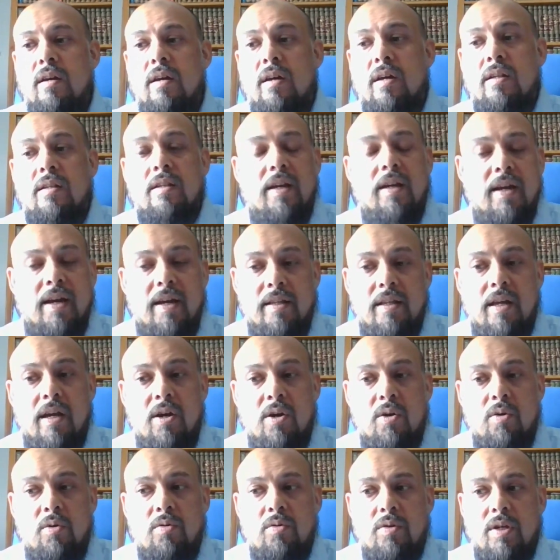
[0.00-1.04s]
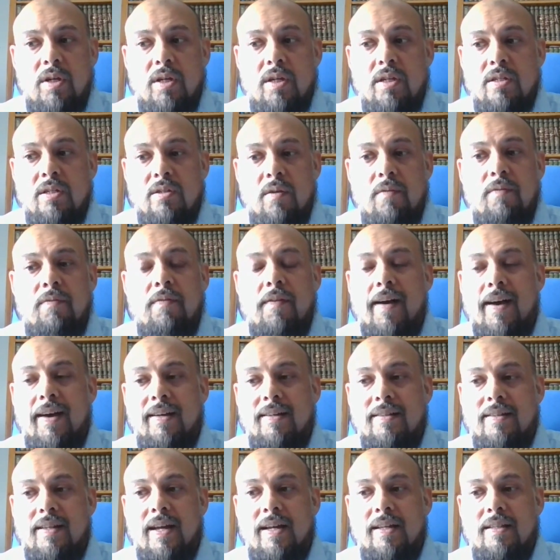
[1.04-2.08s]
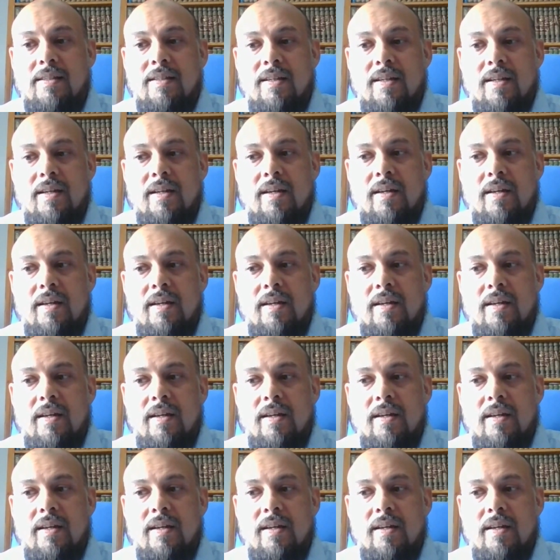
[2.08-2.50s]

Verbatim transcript: uh, Takadao, is the fact that